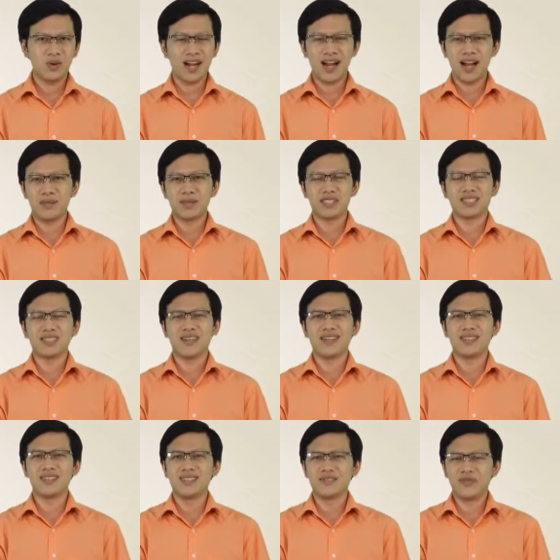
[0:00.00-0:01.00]
I'm a
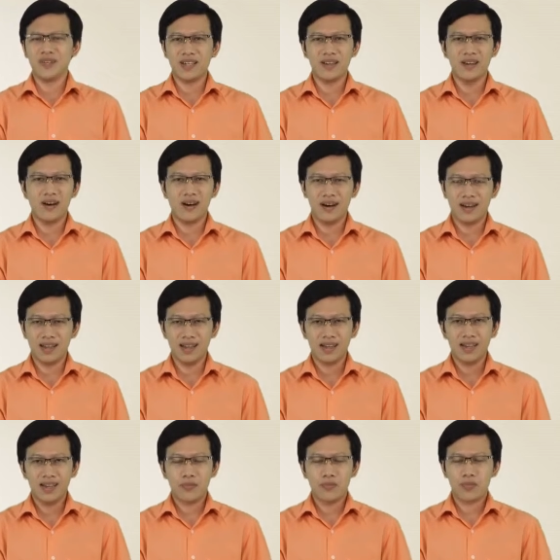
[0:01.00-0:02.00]
scientific guy,
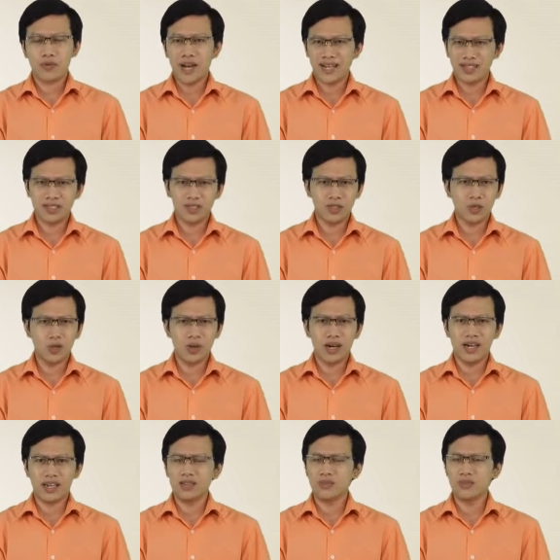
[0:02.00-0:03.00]
practical,
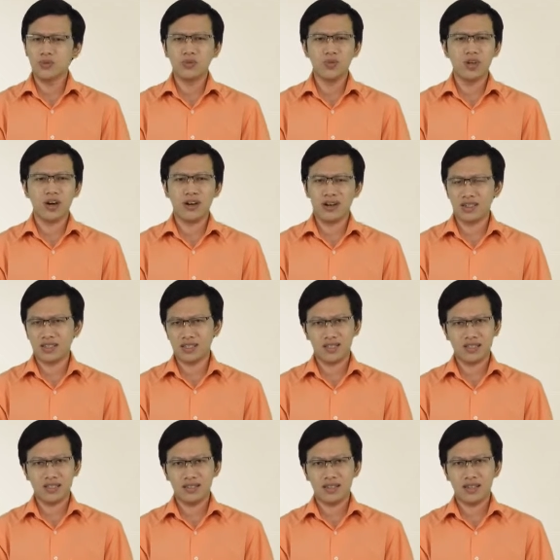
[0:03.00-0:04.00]
I don't do
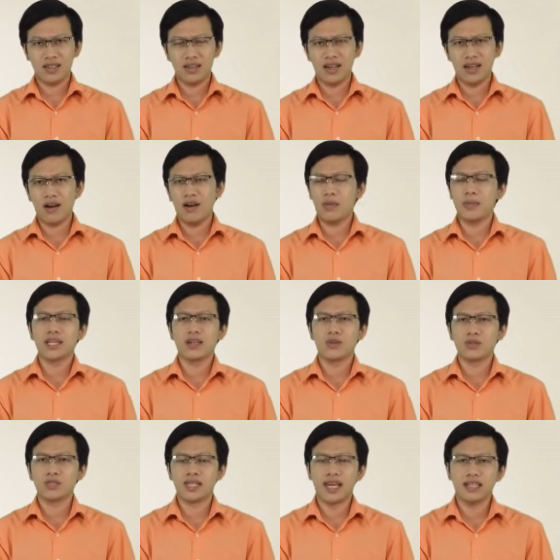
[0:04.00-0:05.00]
arts. How am I
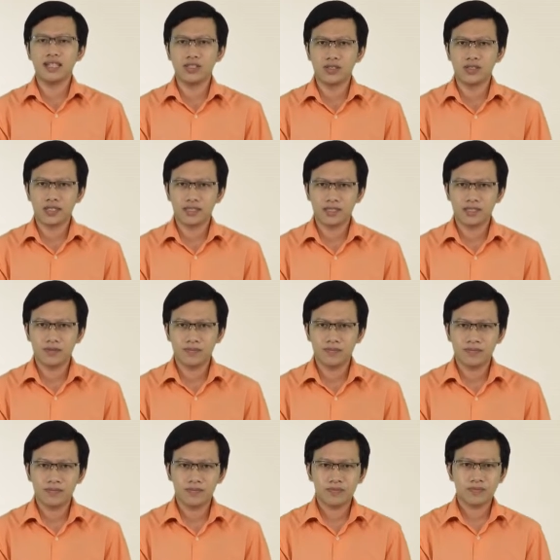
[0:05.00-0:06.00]
going to answer this?
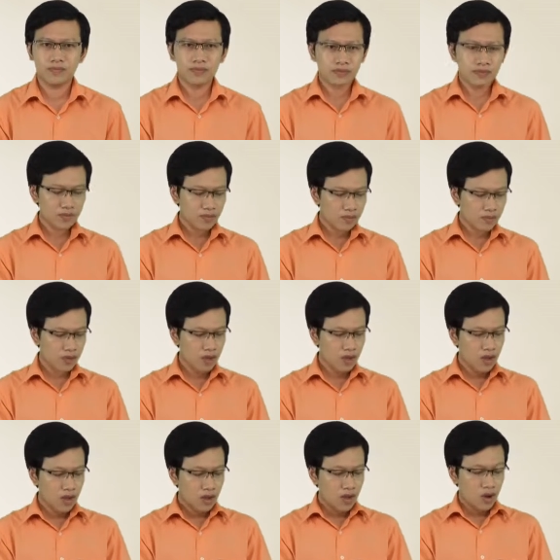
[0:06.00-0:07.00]

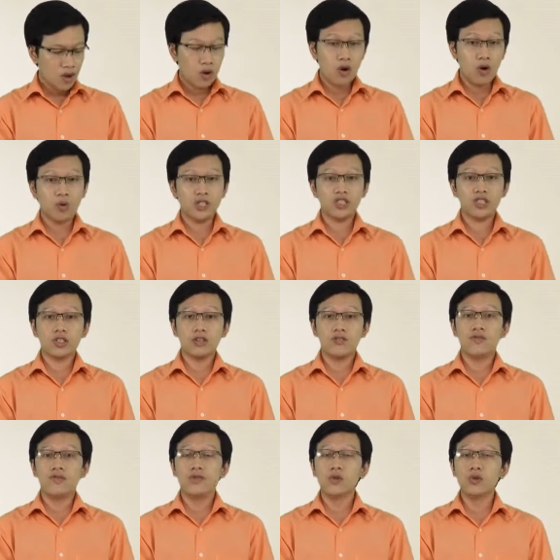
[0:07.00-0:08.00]
Or what sort
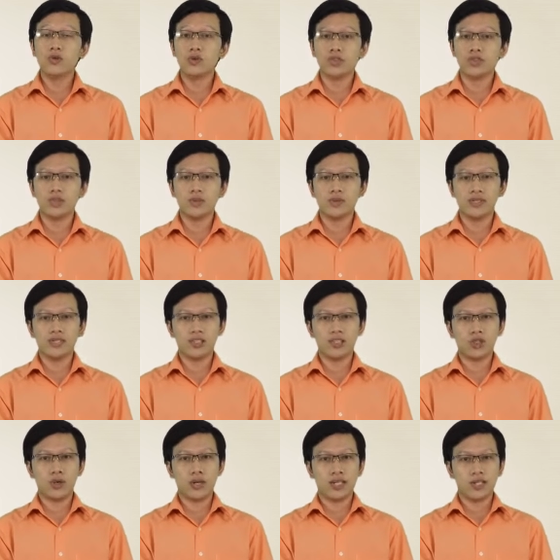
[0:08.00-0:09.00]
of food do you
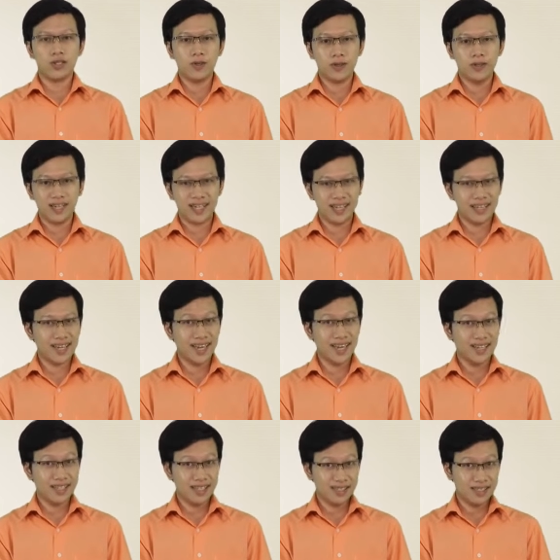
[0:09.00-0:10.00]
enjoy cooking
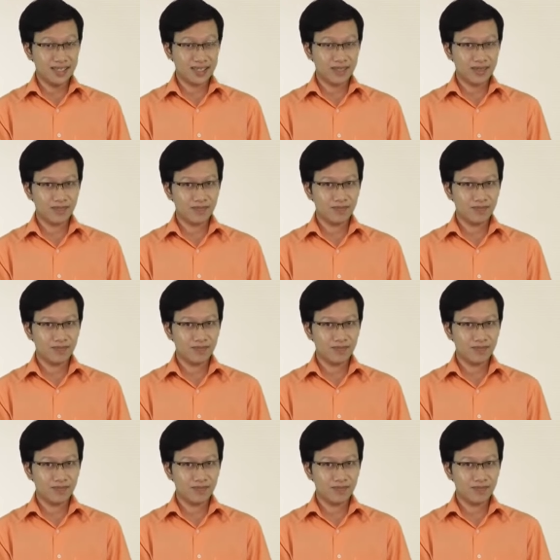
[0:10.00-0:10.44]
and eating?